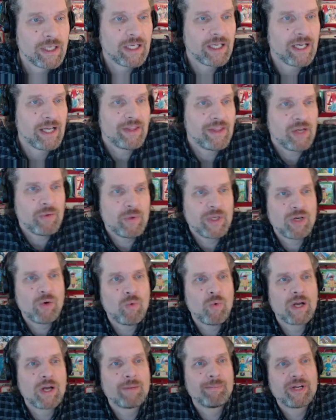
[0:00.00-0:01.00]
I think we don't
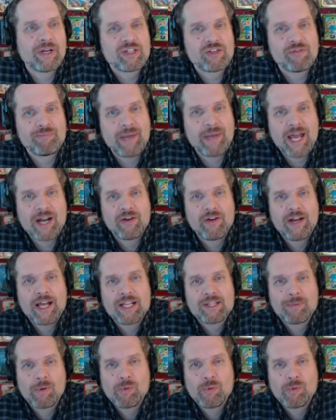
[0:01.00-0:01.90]
want a bunch of Bannerets,